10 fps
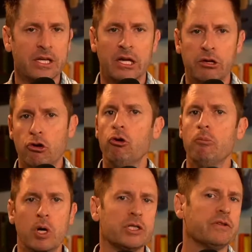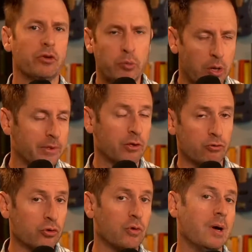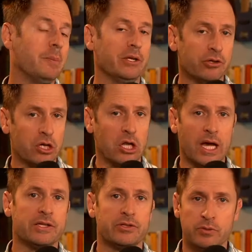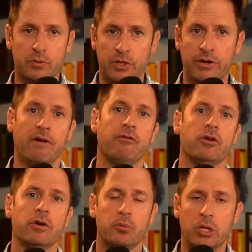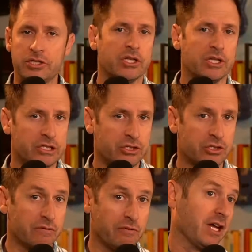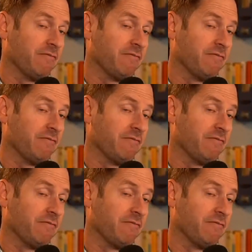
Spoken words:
I know most of you probably grew up in your class or wherever pledging allegiance to the flag.